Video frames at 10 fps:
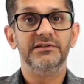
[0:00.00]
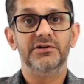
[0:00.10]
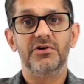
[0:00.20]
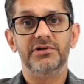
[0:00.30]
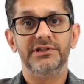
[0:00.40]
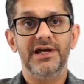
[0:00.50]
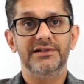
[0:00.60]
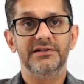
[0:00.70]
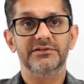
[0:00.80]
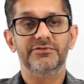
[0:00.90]
the
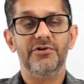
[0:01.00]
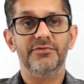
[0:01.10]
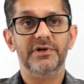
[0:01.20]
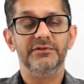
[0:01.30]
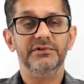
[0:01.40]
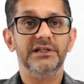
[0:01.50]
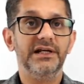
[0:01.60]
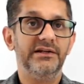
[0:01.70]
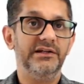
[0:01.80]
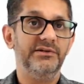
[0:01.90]
contact us form, and we'll get
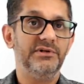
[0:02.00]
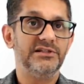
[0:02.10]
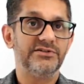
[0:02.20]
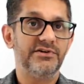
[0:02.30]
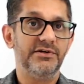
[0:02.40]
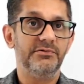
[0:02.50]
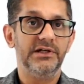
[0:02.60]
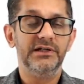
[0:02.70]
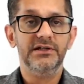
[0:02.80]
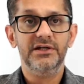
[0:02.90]
an email straight away.